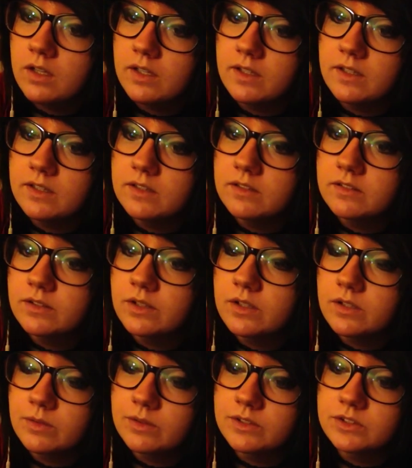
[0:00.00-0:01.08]
And her
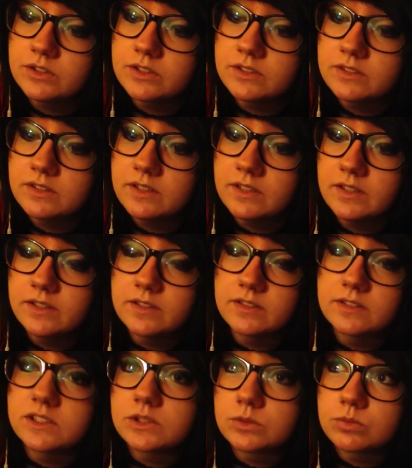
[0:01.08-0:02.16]
other question
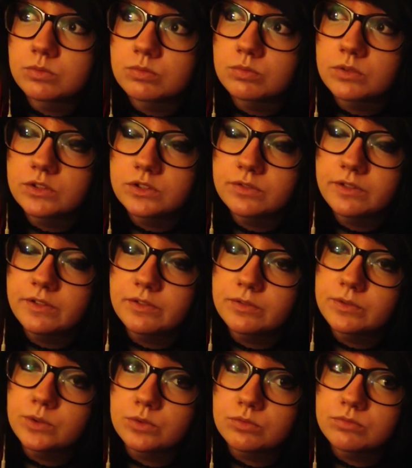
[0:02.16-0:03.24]
is, what's your favorite
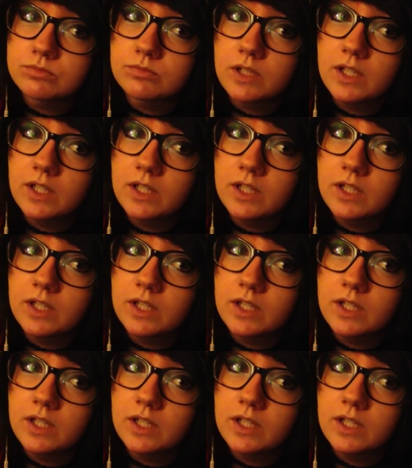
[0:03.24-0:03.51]
food?